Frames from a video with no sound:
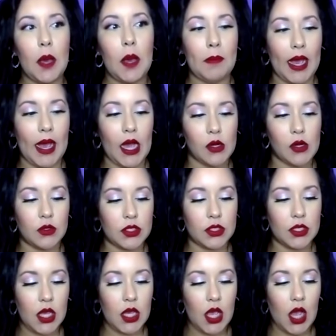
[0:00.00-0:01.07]
about
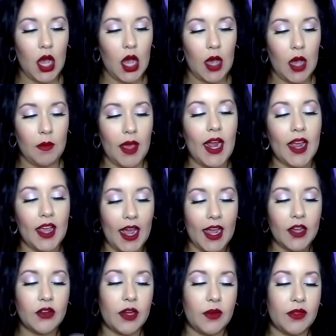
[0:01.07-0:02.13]
And I
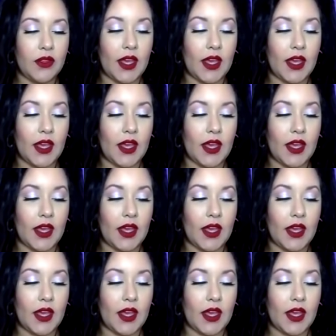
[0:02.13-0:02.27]
agree with you.